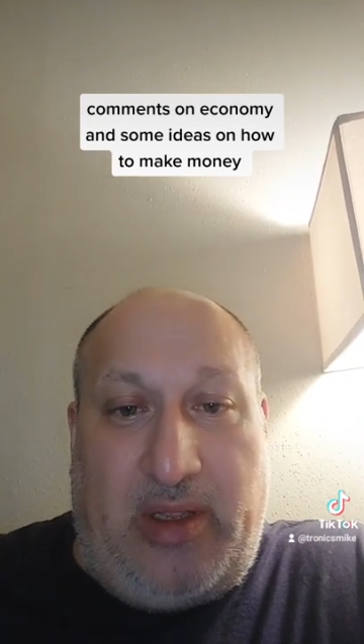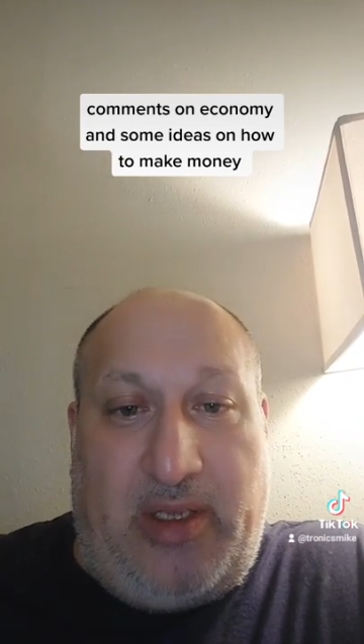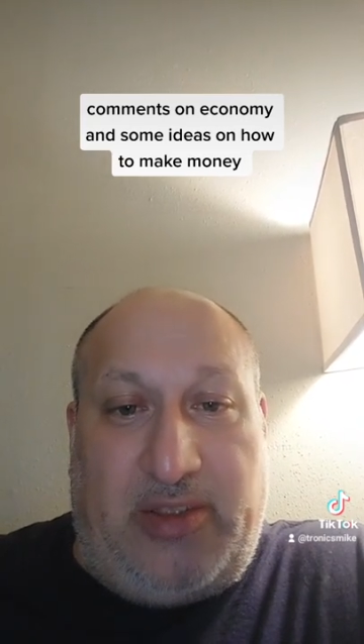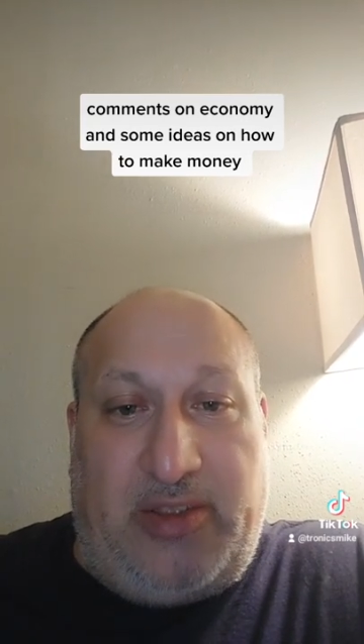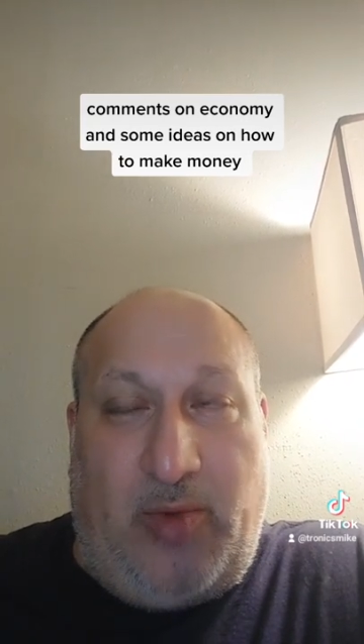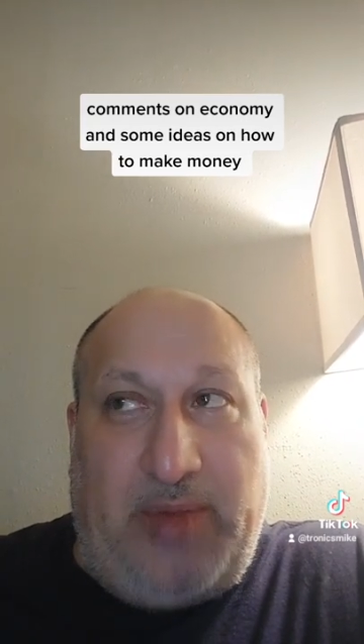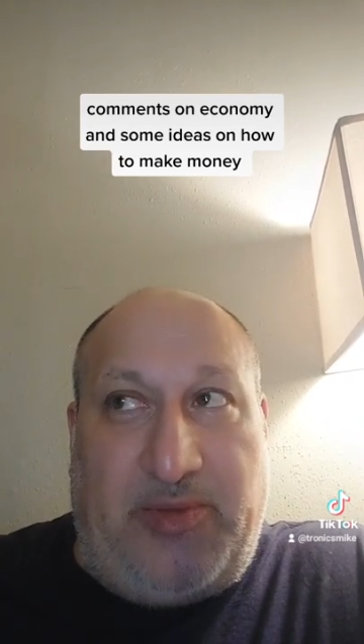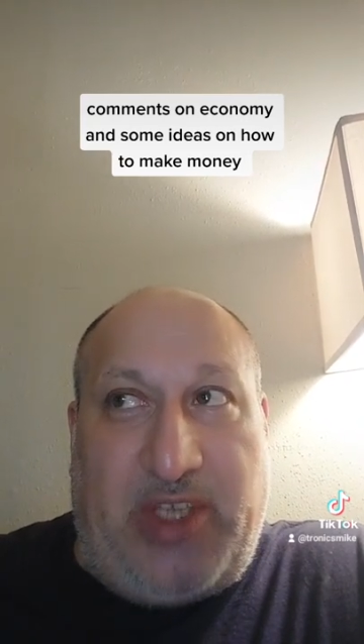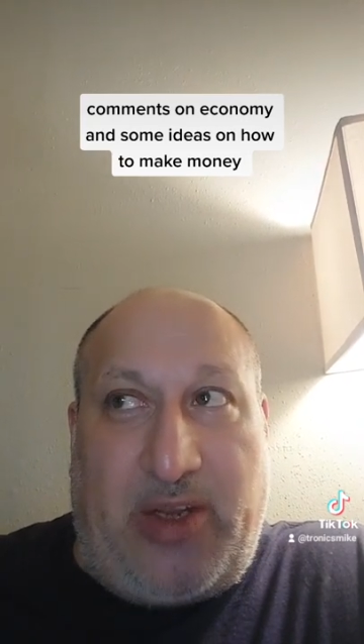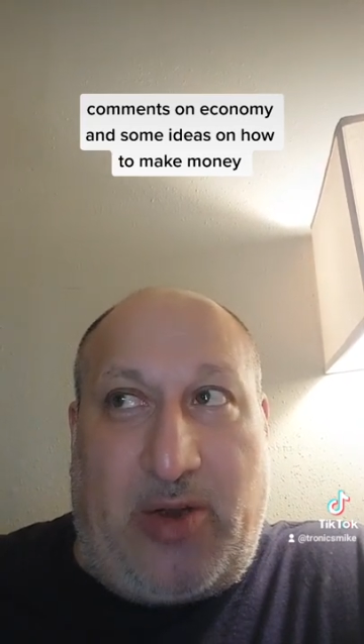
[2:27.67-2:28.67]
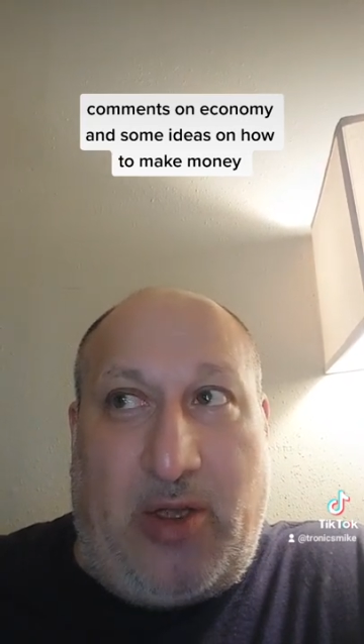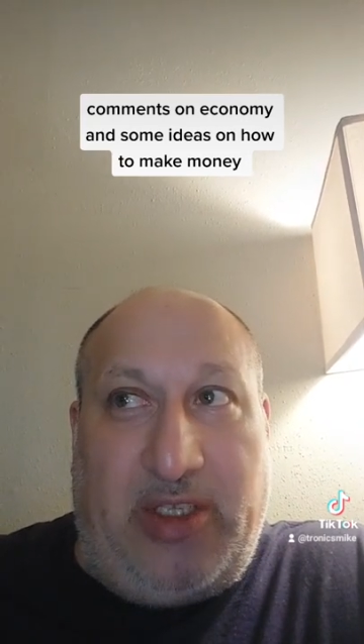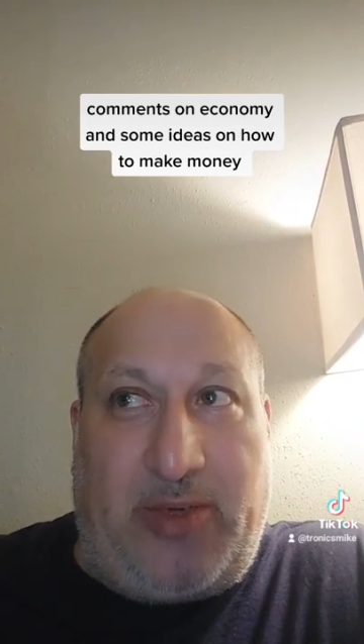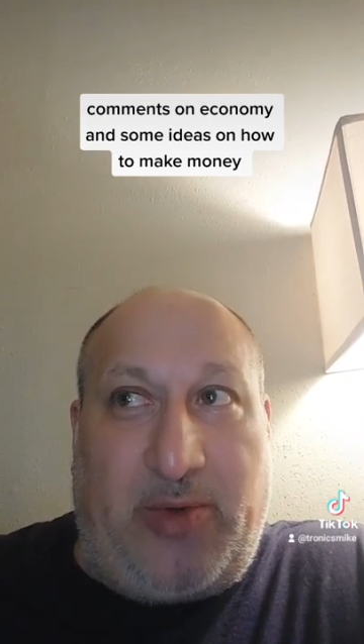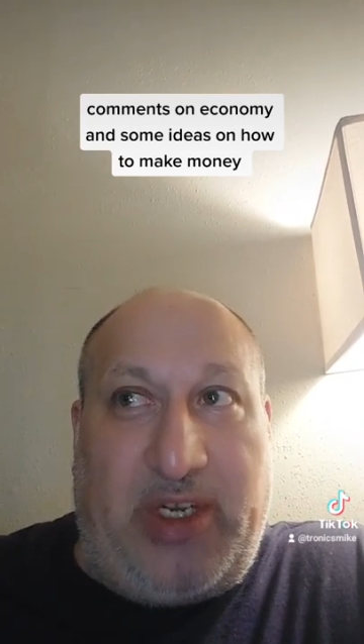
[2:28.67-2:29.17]
There's a website called
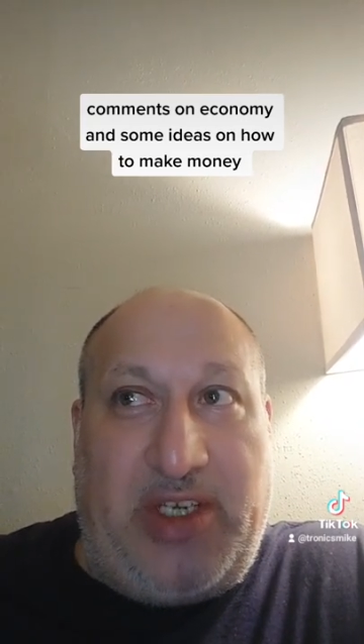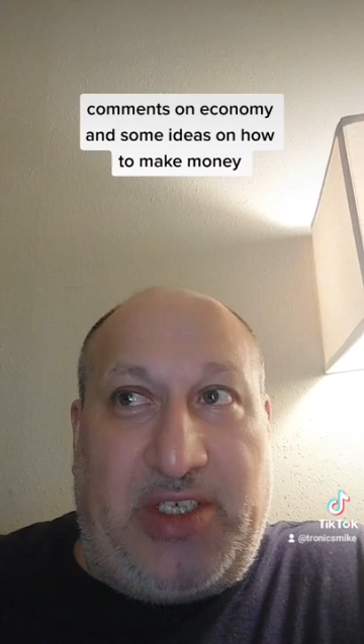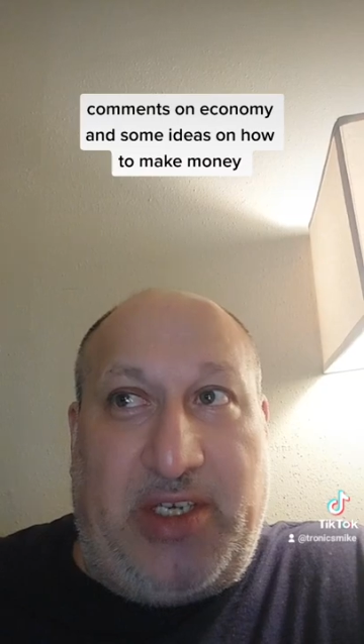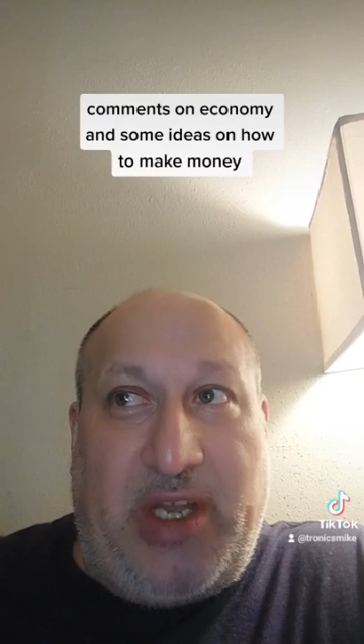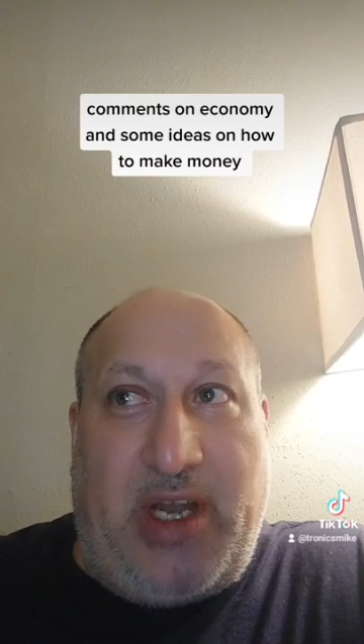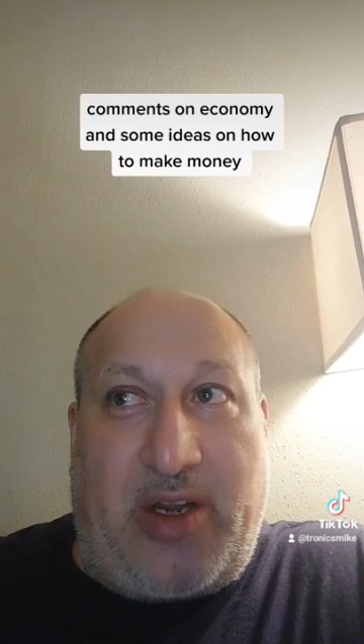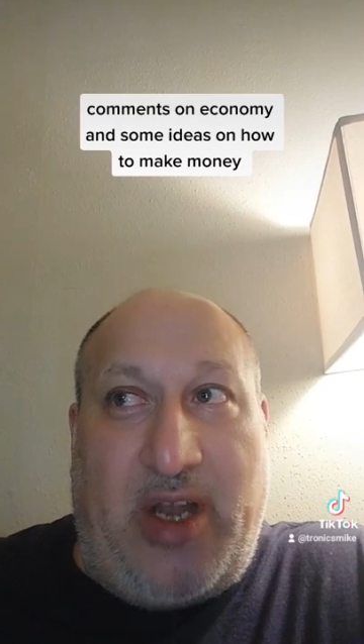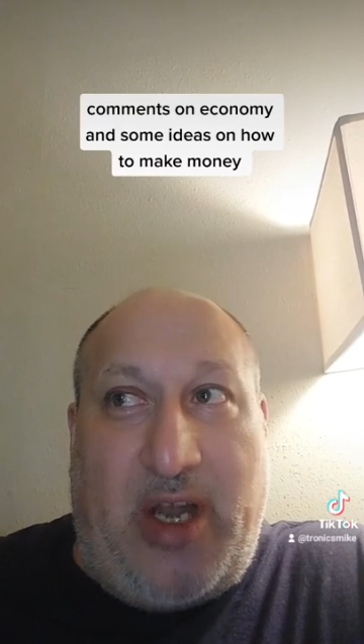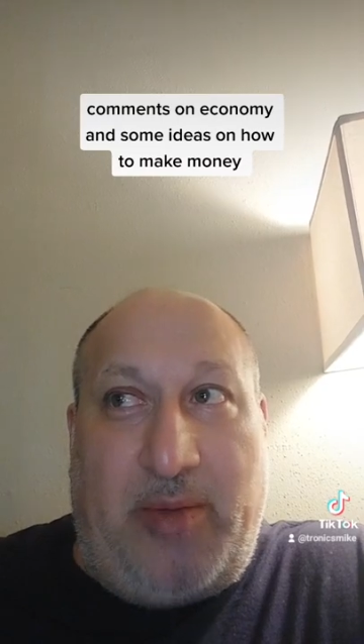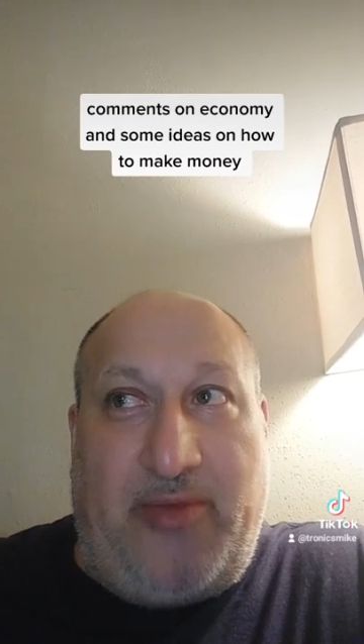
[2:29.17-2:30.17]
liquidation.com.